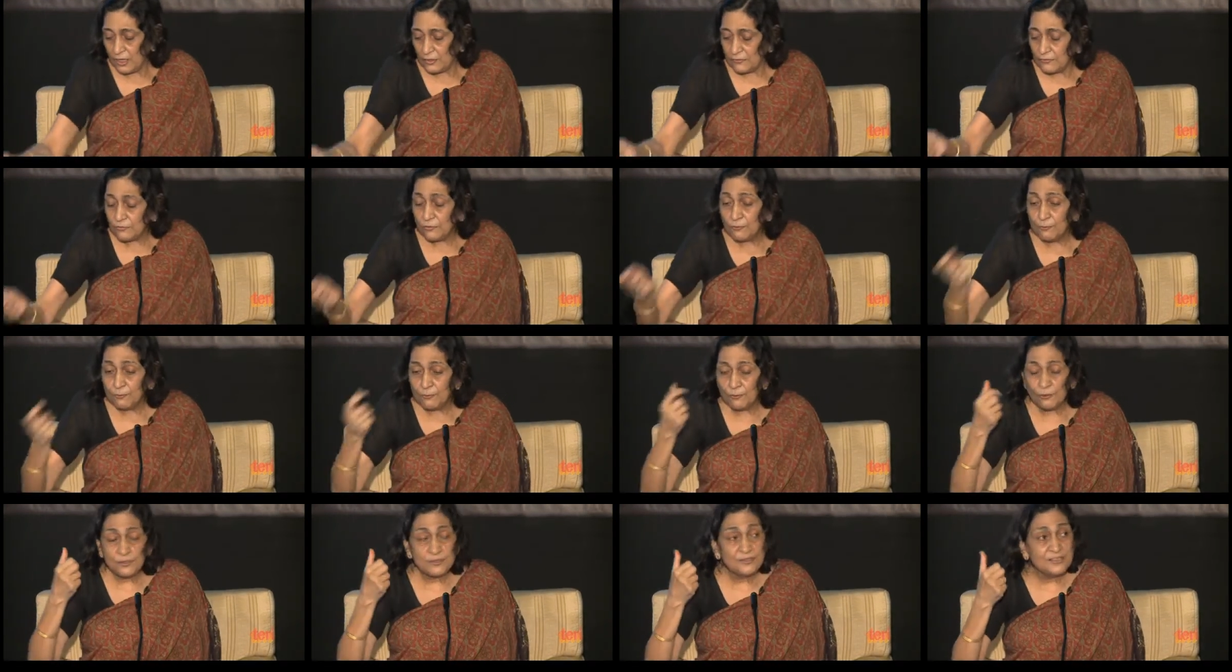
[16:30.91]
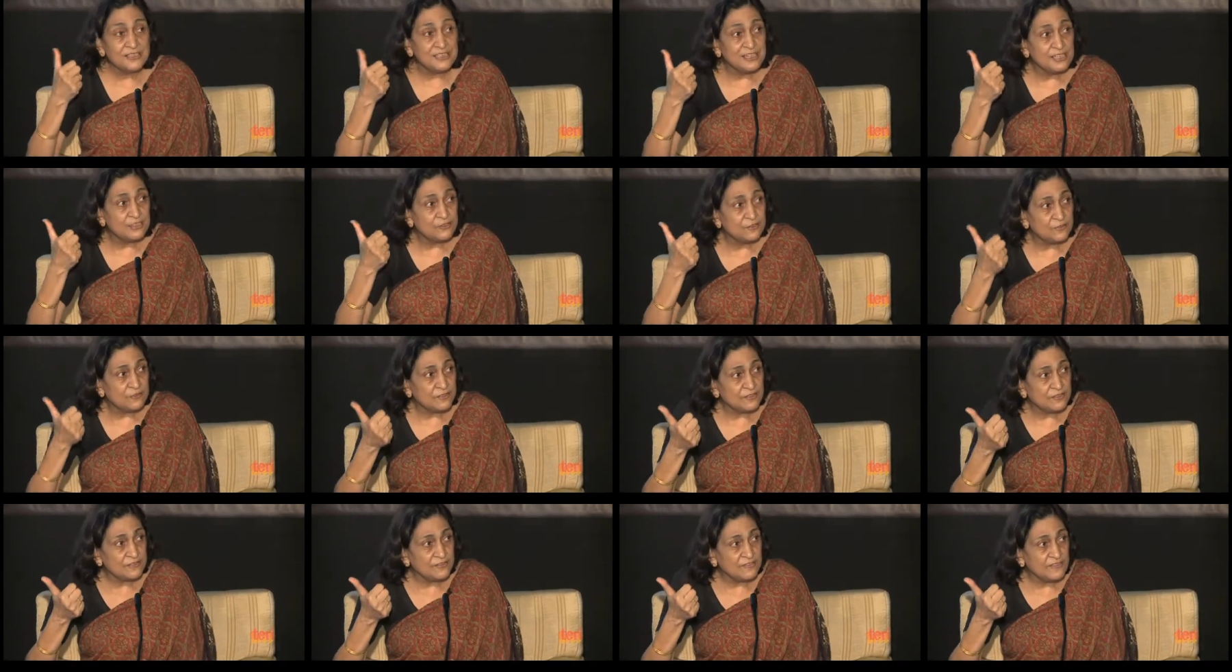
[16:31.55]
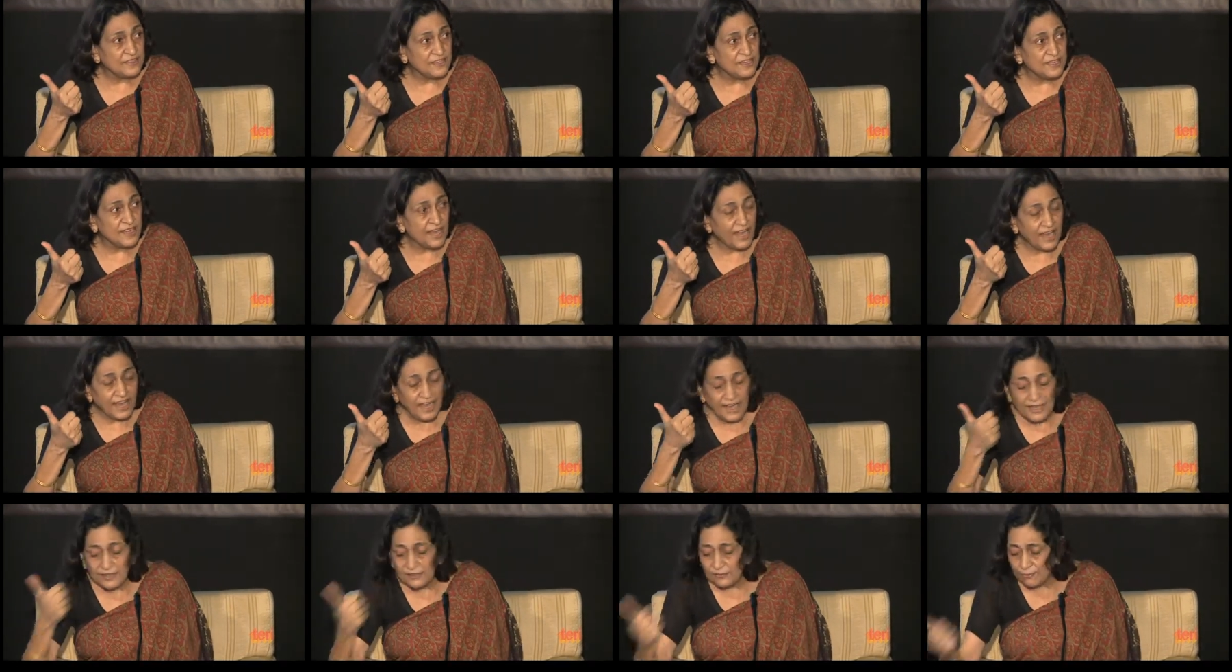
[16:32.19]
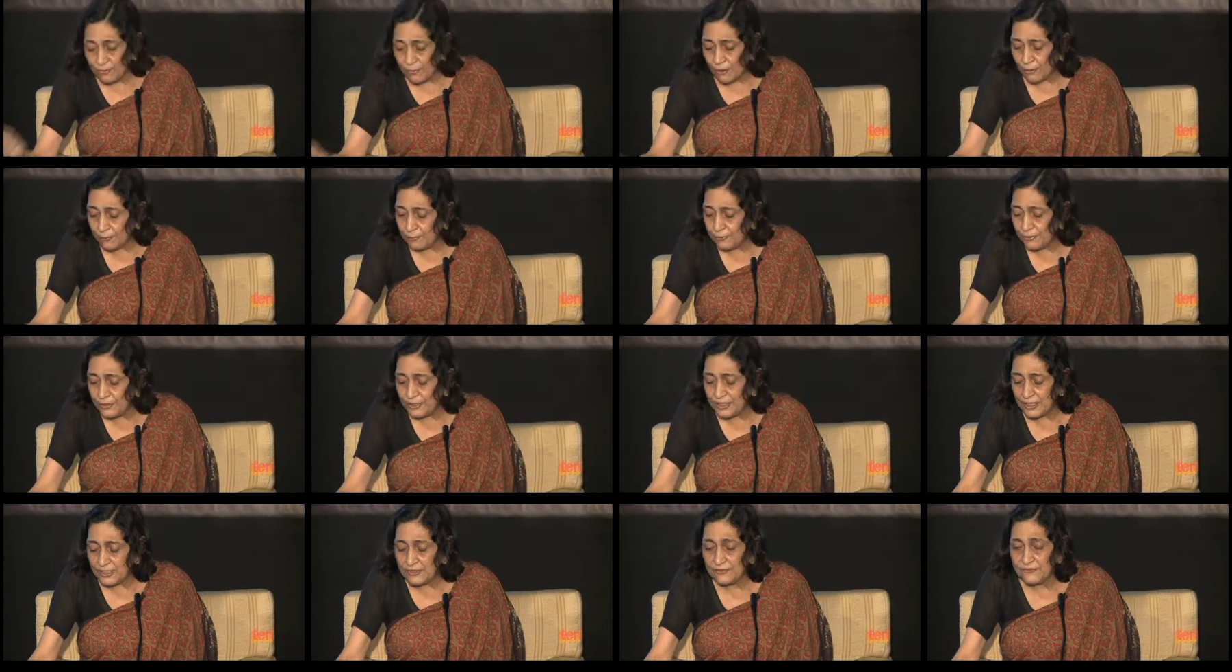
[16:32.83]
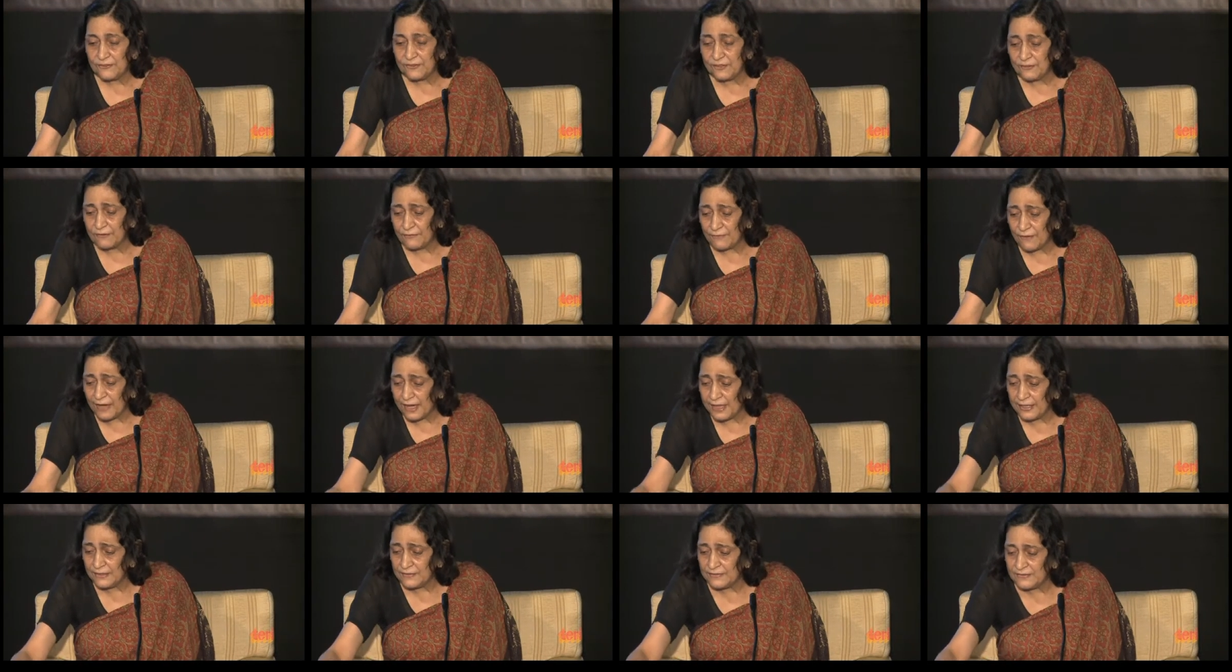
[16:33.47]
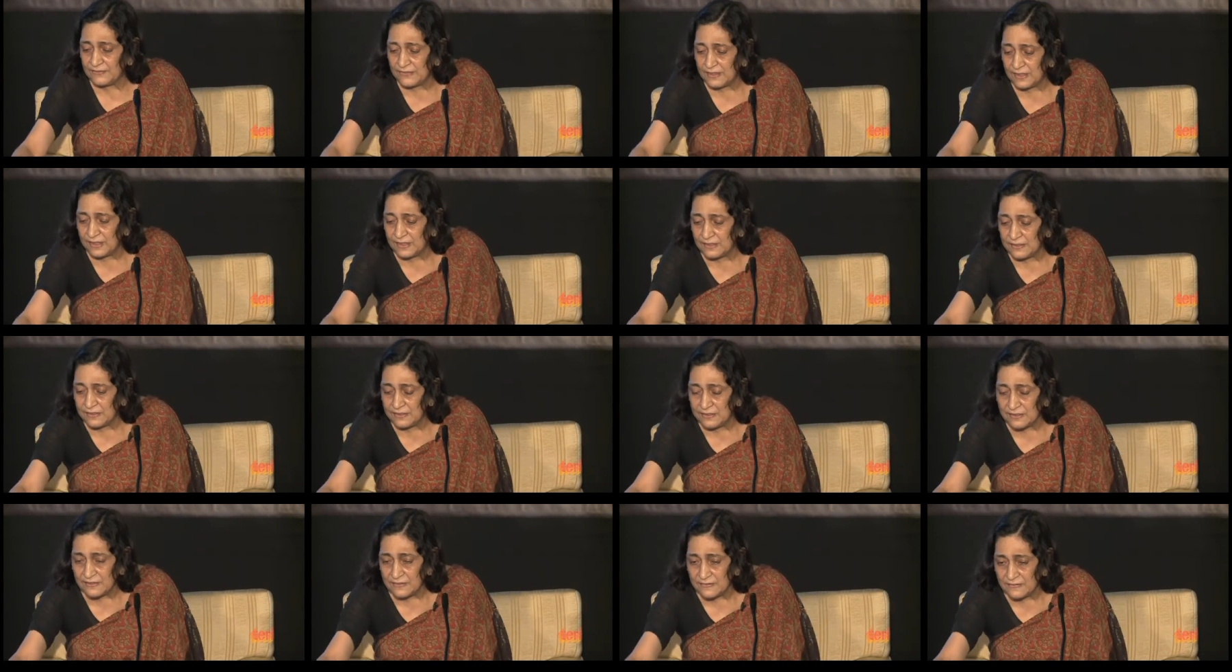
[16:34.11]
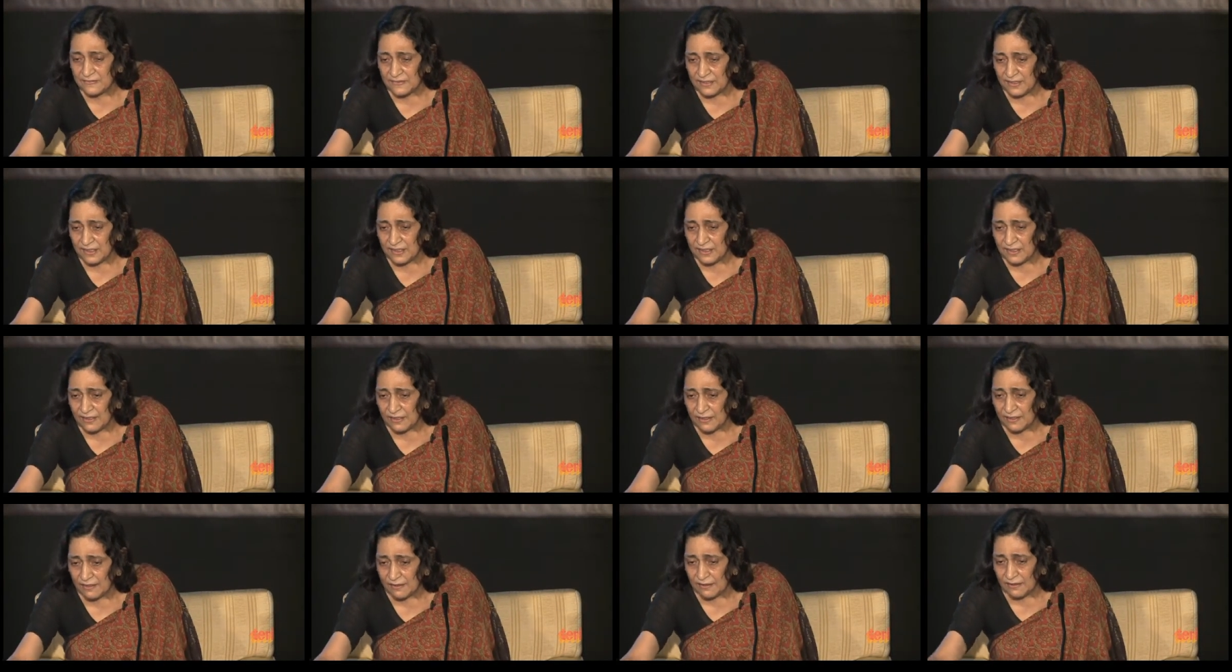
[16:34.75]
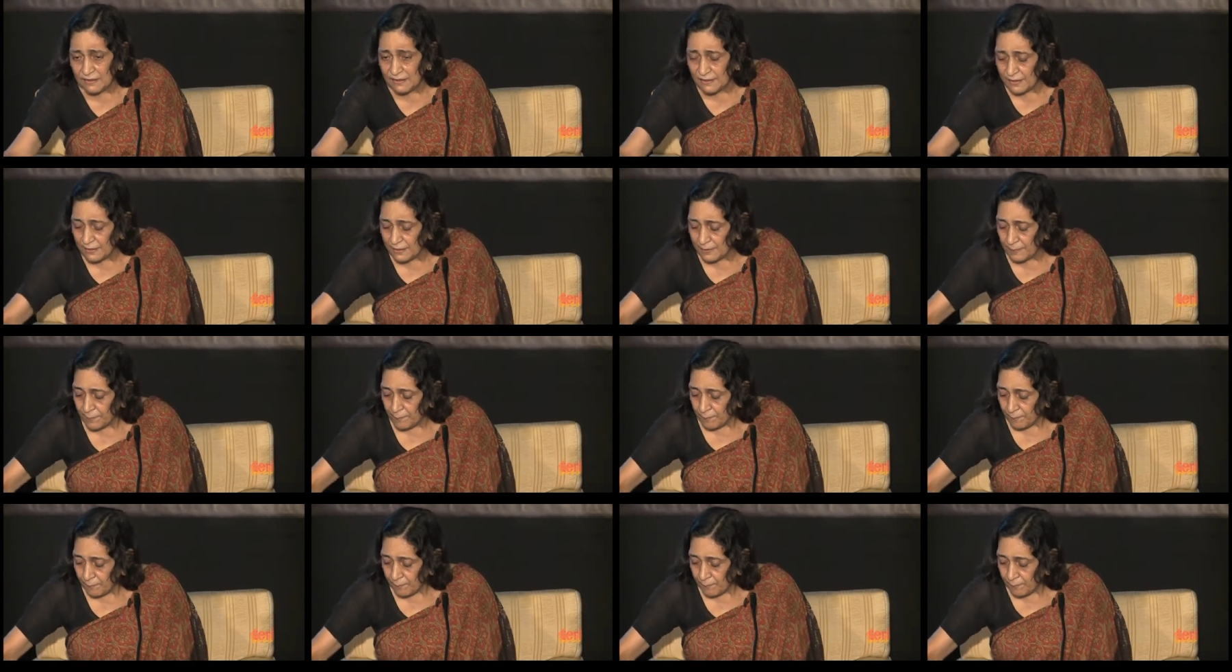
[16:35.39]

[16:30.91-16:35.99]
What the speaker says: So both literacy and population wise, it is in a